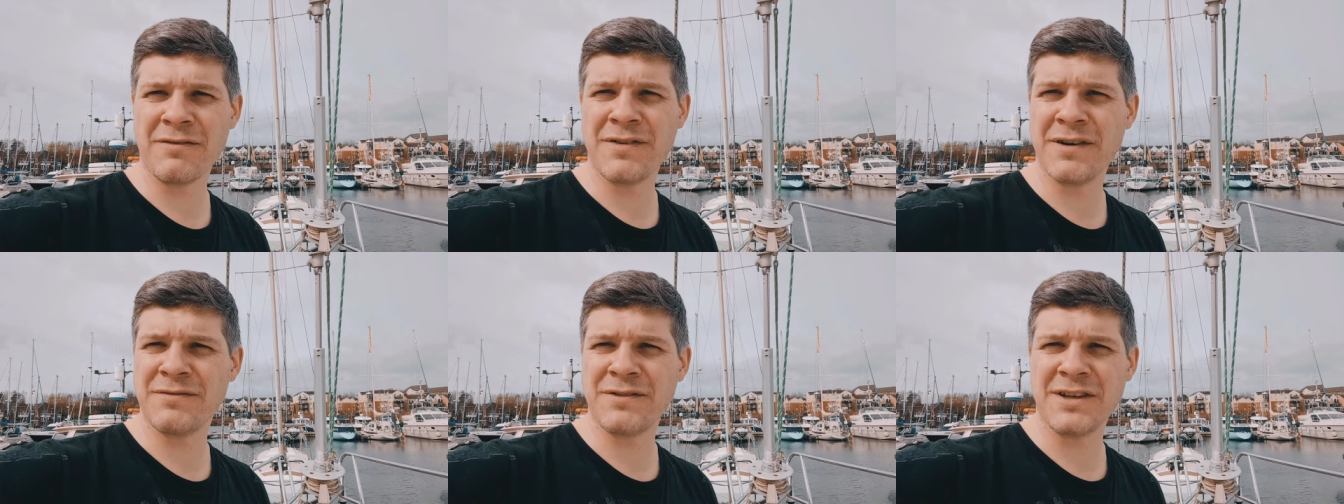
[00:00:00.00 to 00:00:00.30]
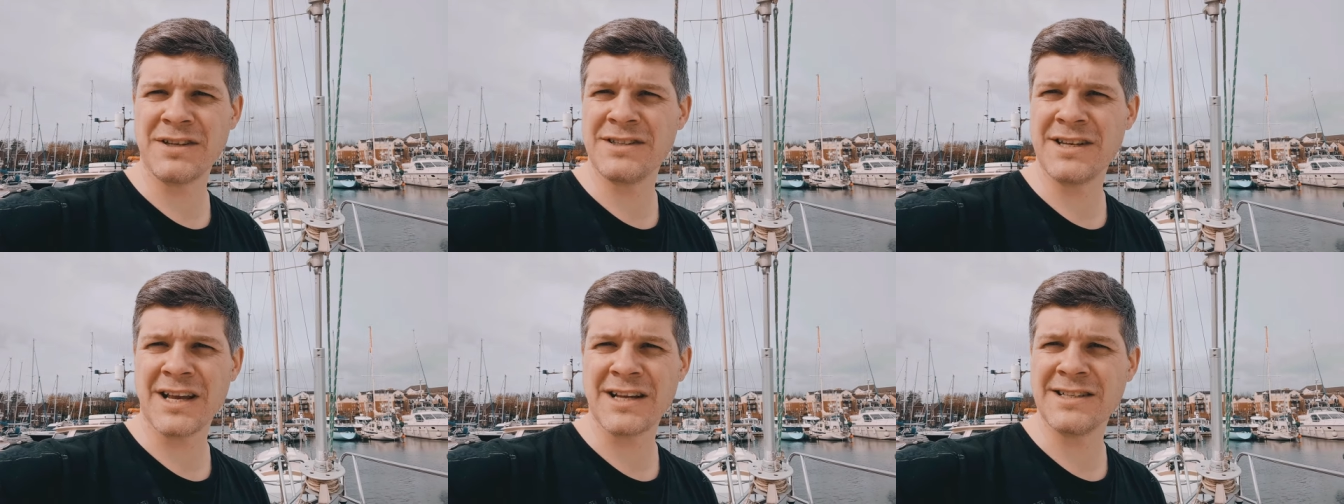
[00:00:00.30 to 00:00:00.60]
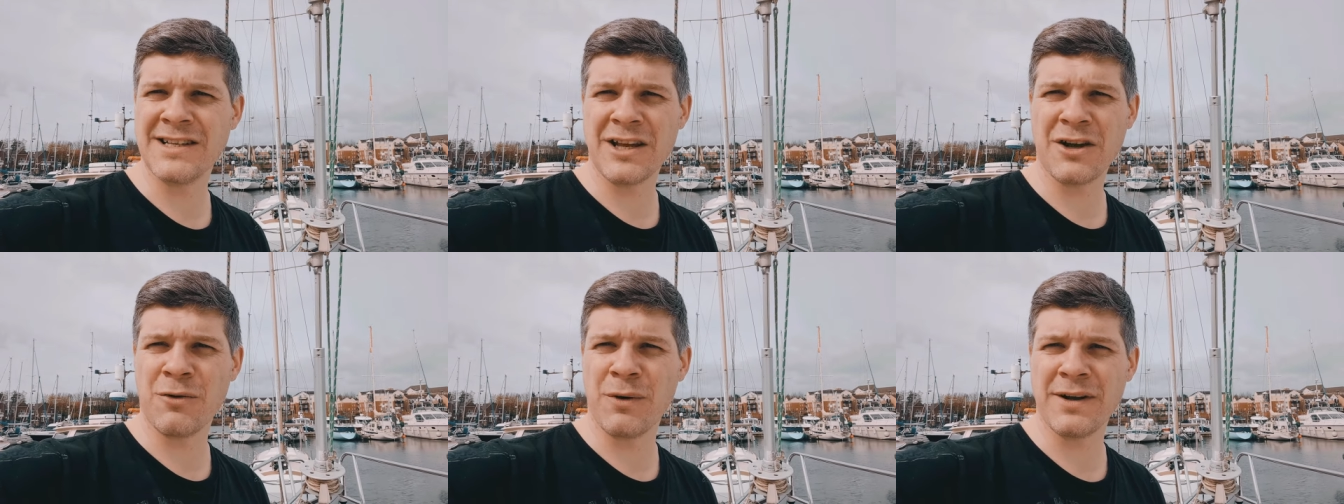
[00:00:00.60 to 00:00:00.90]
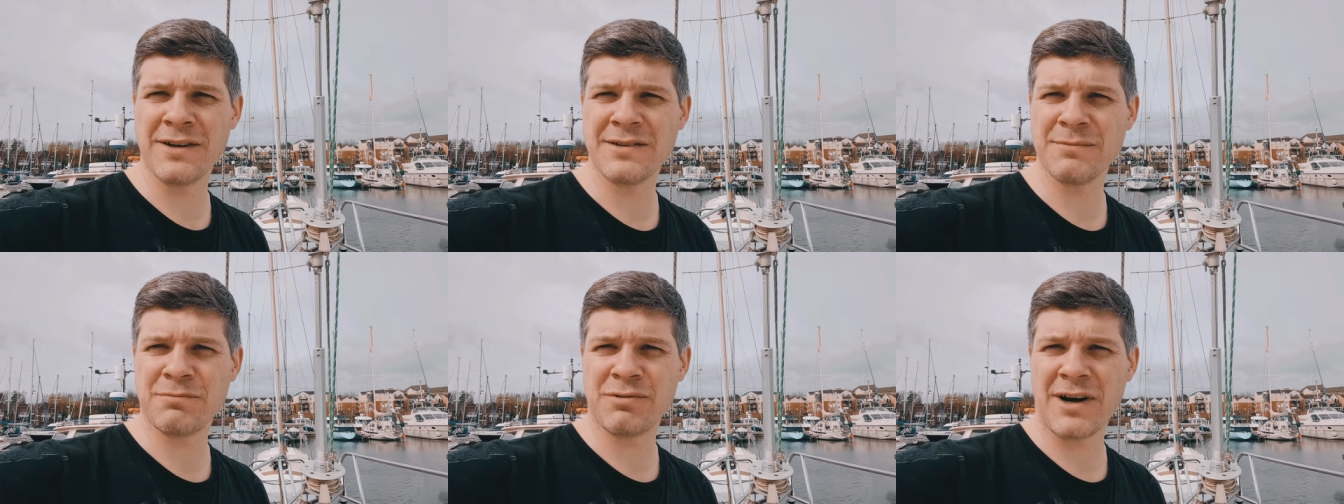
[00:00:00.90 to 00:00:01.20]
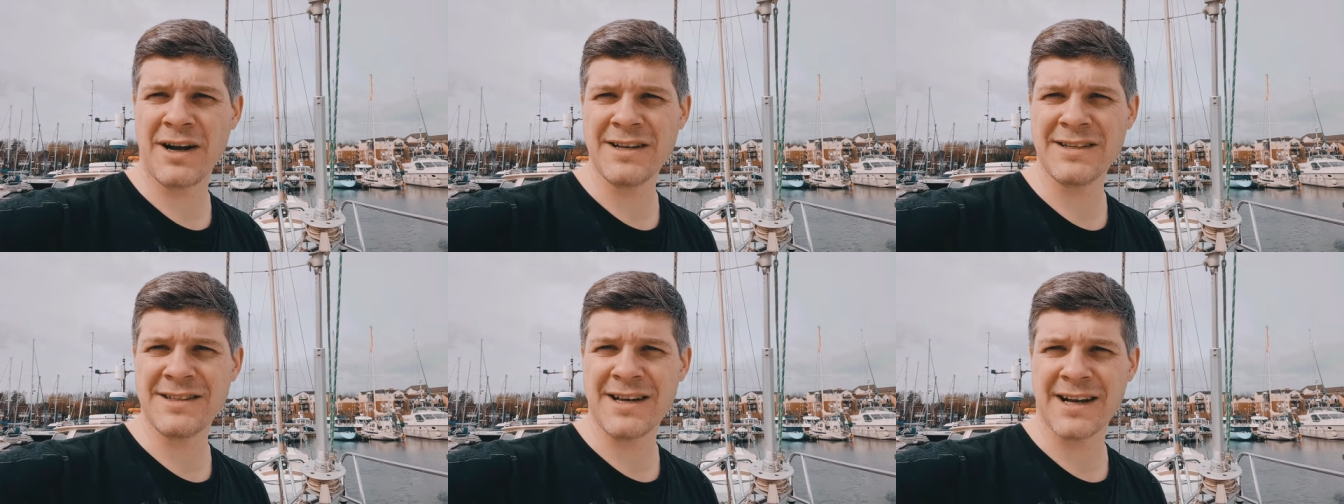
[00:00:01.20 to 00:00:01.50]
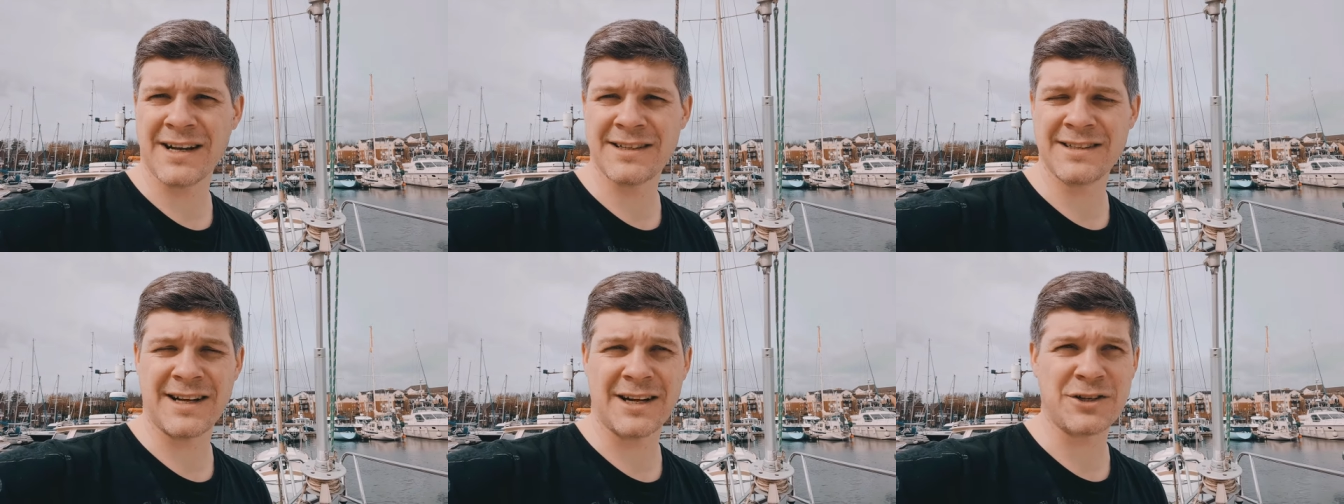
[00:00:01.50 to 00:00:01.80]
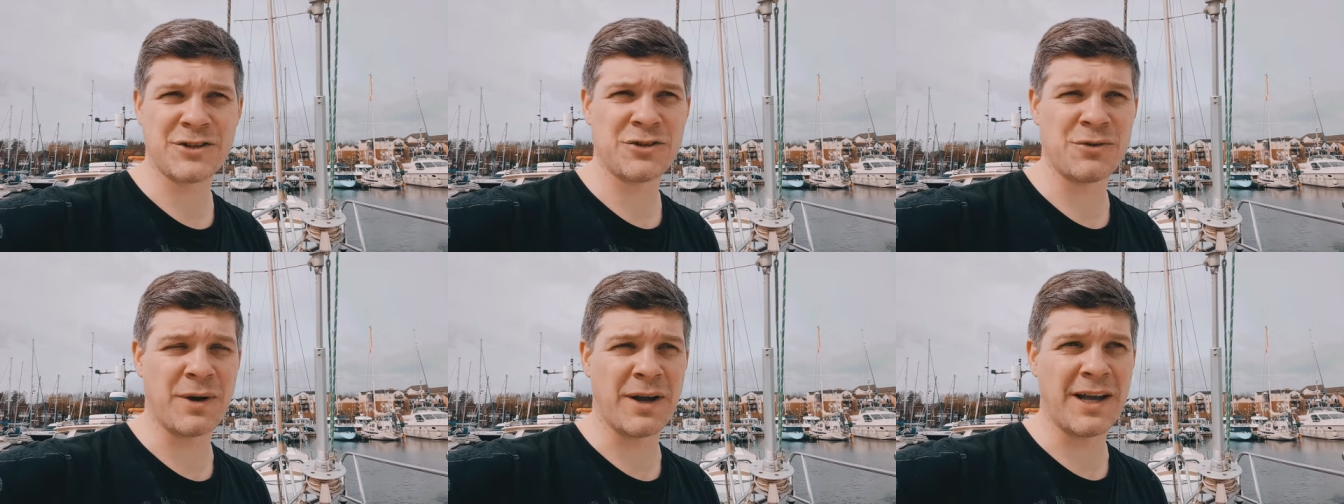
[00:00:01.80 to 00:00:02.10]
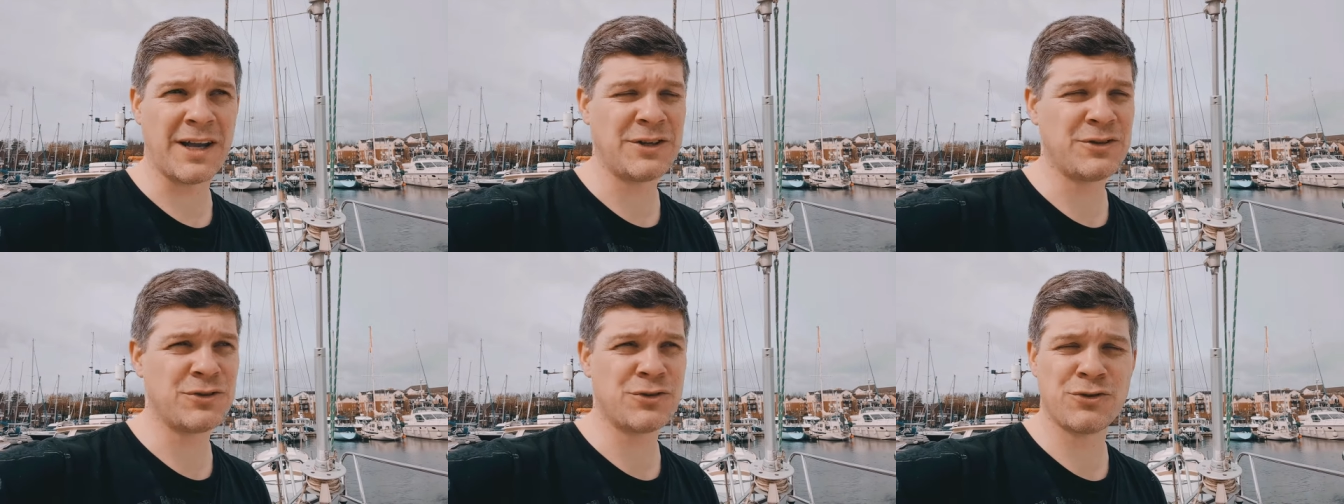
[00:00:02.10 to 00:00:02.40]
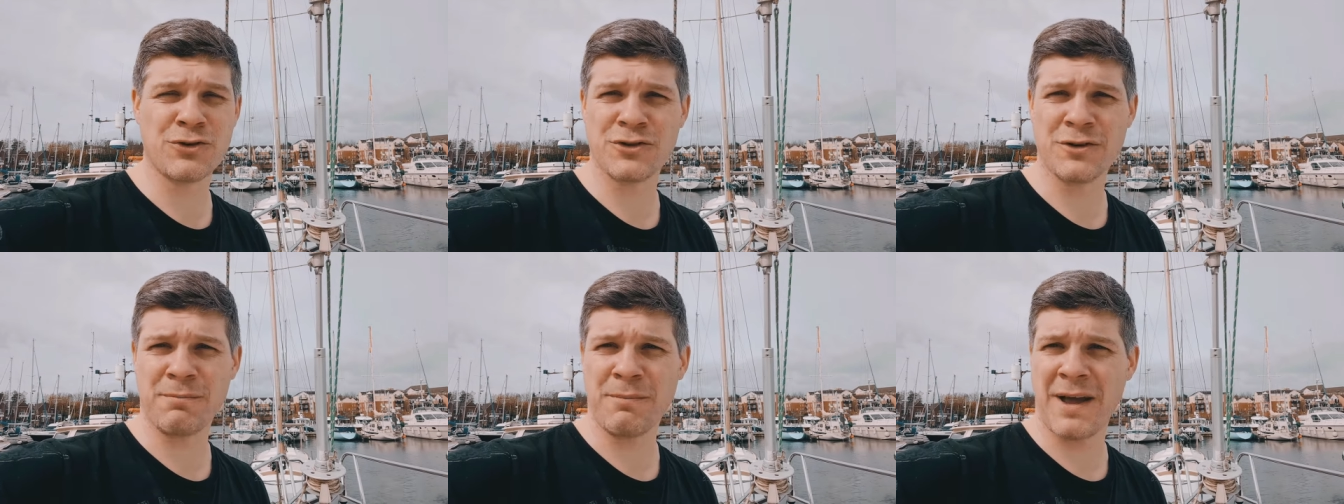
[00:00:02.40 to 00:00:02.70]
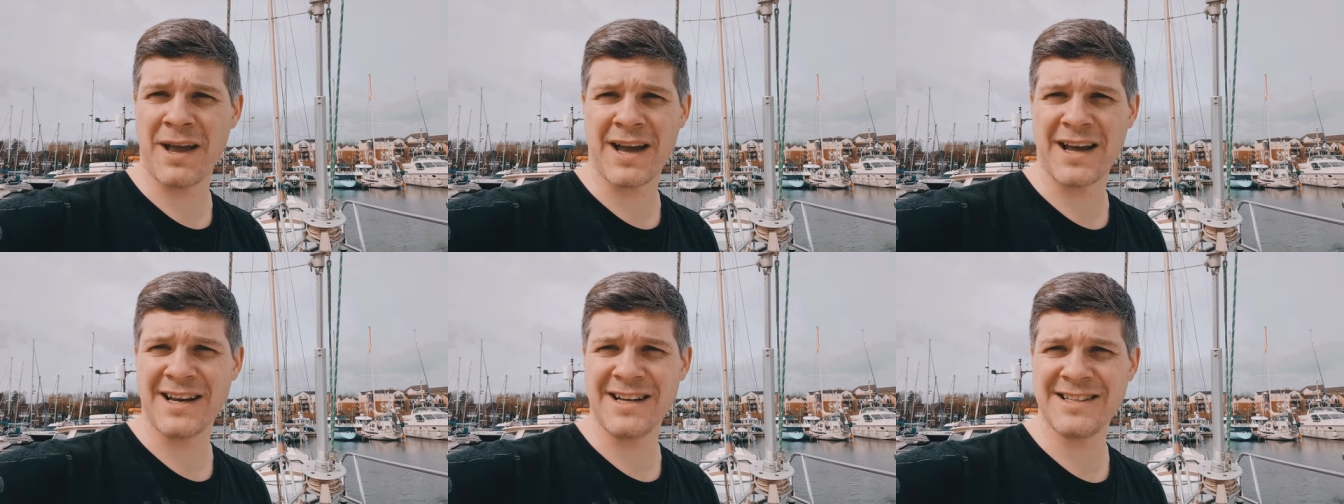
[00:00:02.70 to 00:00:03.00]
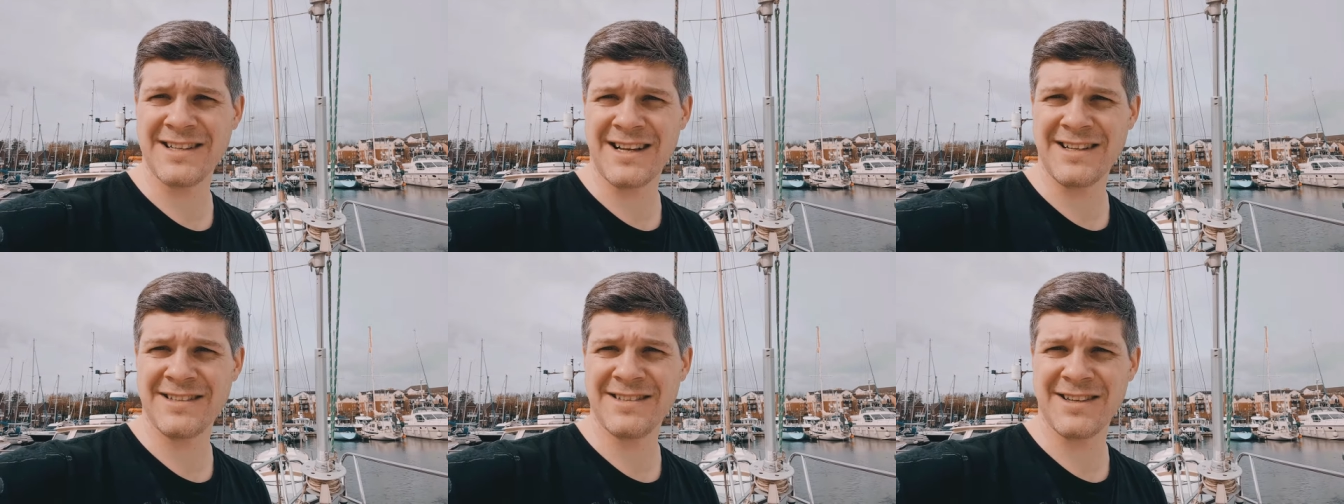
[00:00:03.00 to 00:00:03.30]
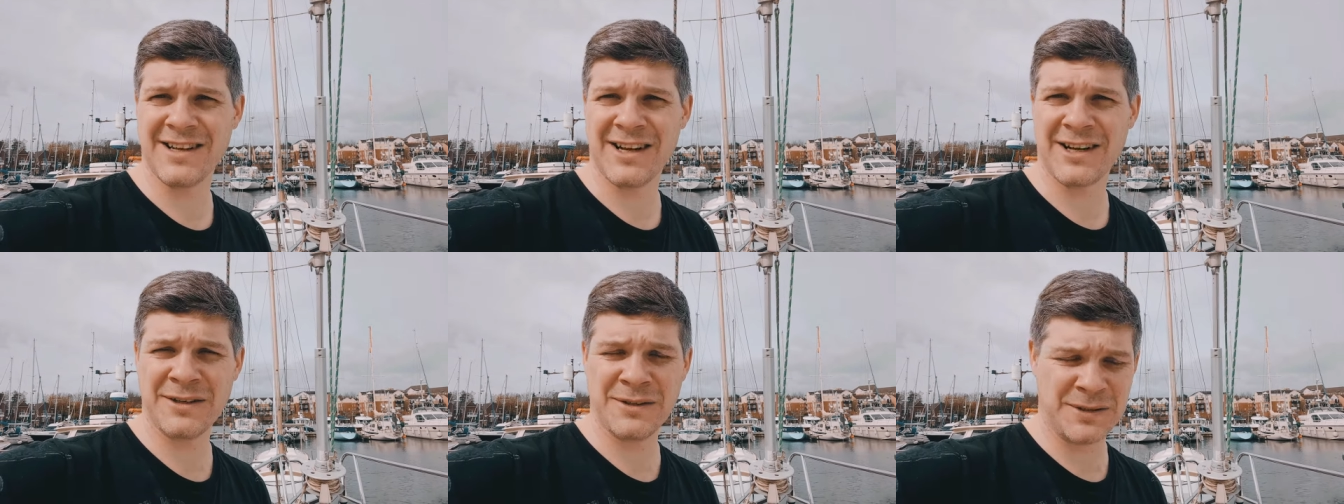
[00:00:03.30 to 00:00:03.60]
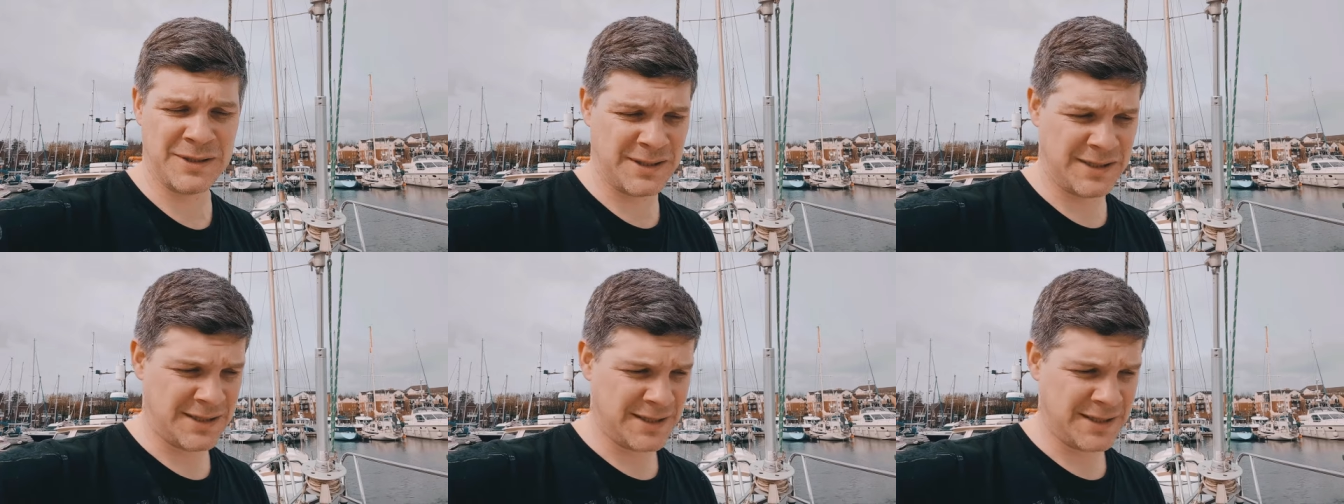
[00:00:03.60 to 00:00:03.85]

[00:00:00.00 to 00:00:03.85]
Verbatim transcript: 50, 60 quid price tag attached to it. It just doesn't make any sense, you know.